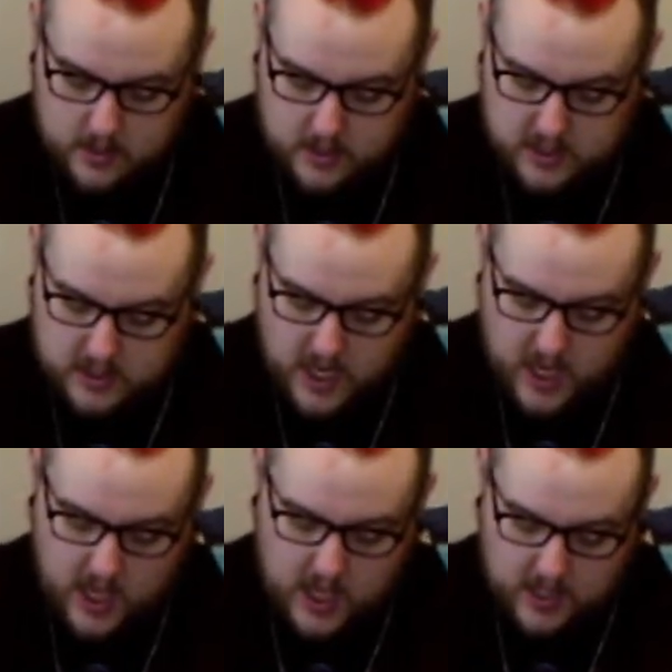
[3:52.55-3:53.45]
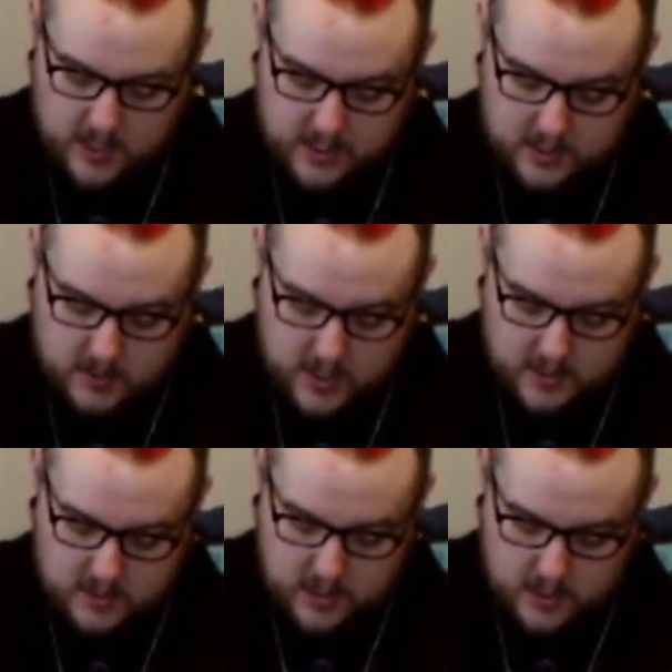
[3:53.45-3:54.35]
today this
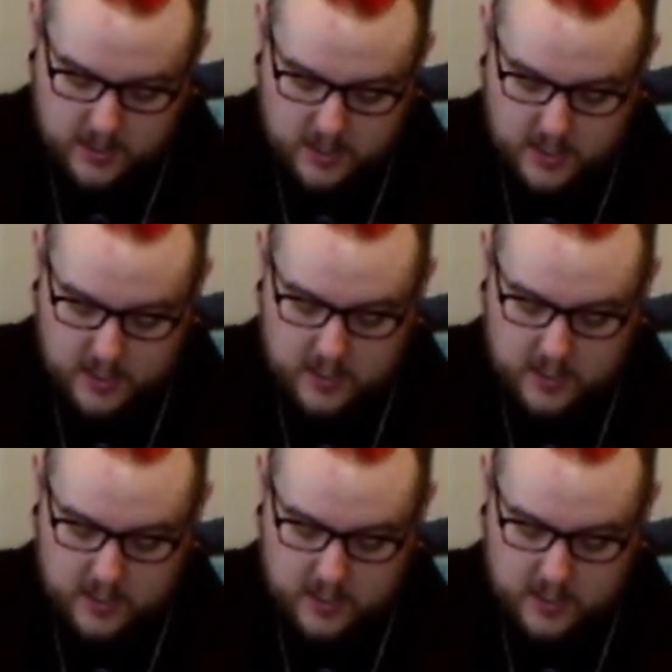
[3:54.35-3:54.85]
criteria